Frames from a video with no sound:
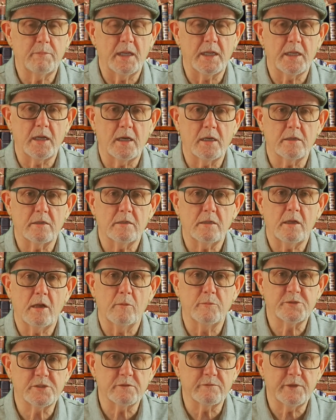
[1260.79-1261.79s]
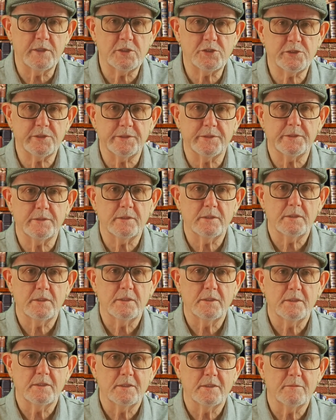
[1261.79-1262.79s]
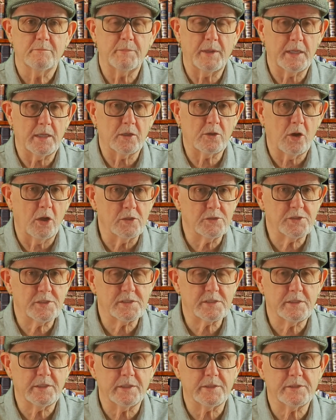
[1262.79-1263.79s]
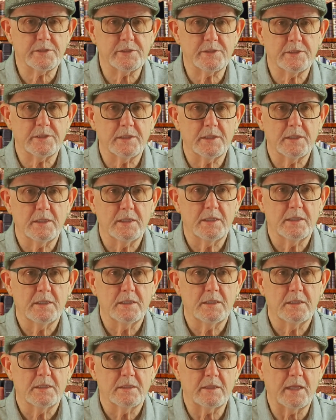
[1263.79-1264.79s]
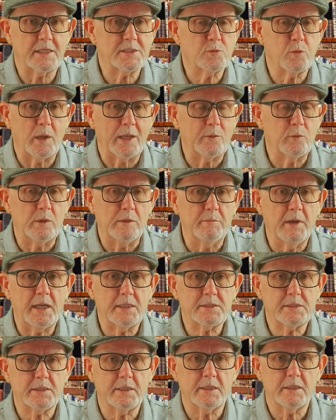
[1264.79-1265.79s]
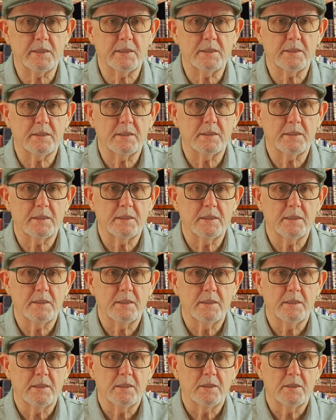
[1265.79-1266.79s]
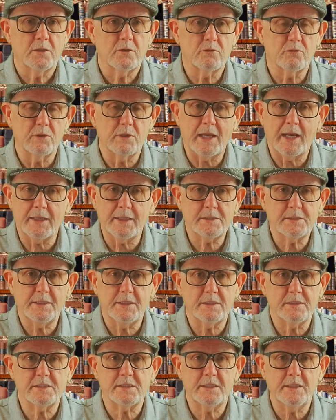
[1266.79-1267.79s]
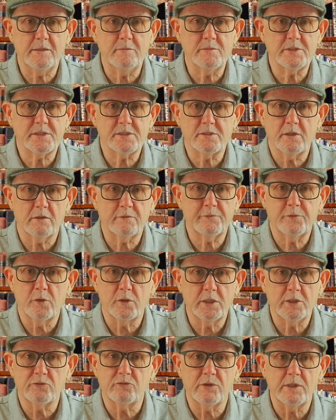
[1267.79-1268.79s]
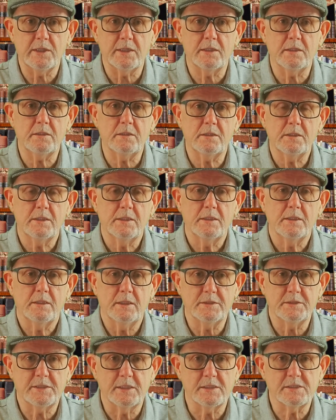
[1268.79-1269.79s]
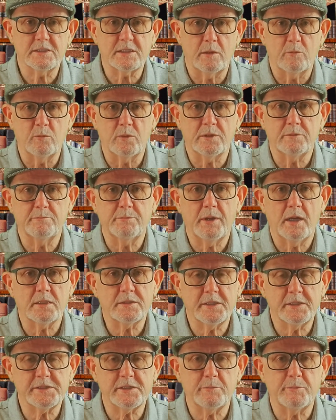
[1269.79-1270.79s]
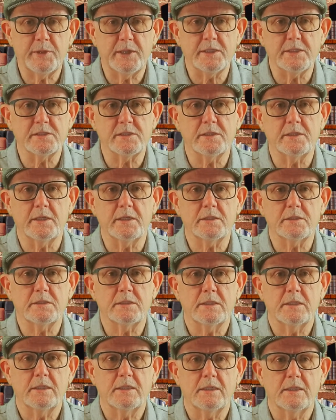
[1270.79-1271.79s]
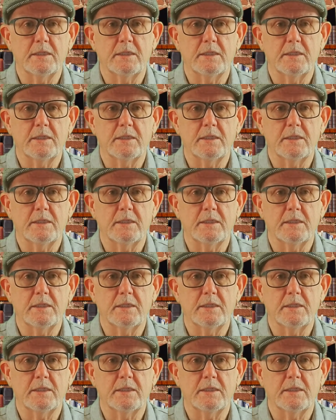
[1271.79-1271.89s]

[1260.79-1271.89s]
by our observation, by our consciousness. That's why we matter. Reality, it seems, is not fully real until someone participates in it.